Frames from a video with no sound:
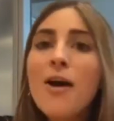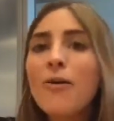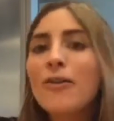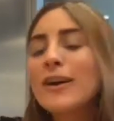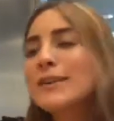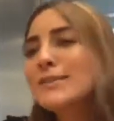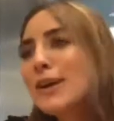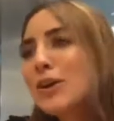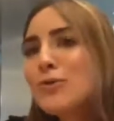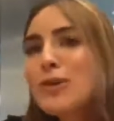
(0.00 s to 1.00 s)
or it's a
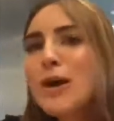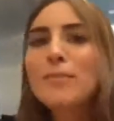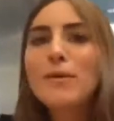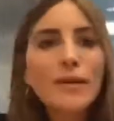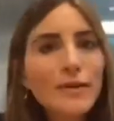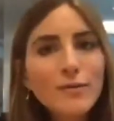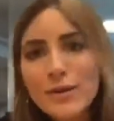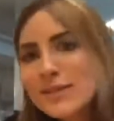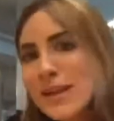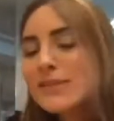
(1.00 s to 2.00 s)
cucumber
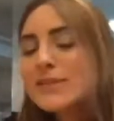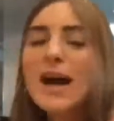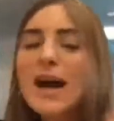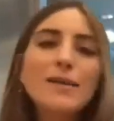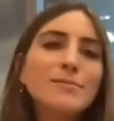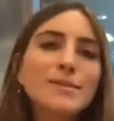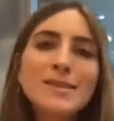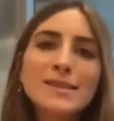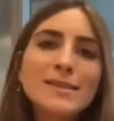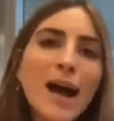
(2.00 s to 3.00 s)
with 7 times
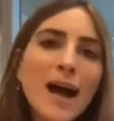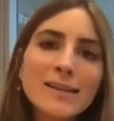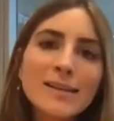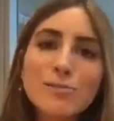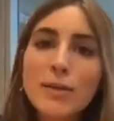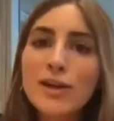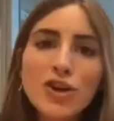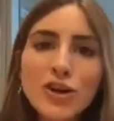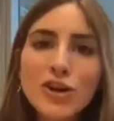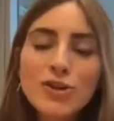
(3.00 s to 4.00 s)
the size spinach
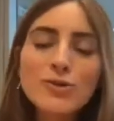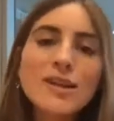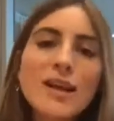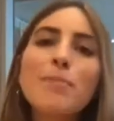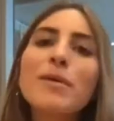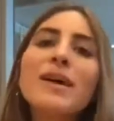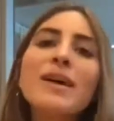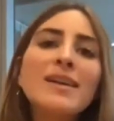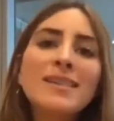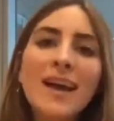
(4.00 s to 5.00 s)
artichoke dip.
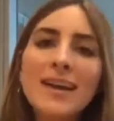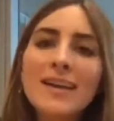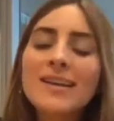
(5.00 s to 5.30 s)
Like,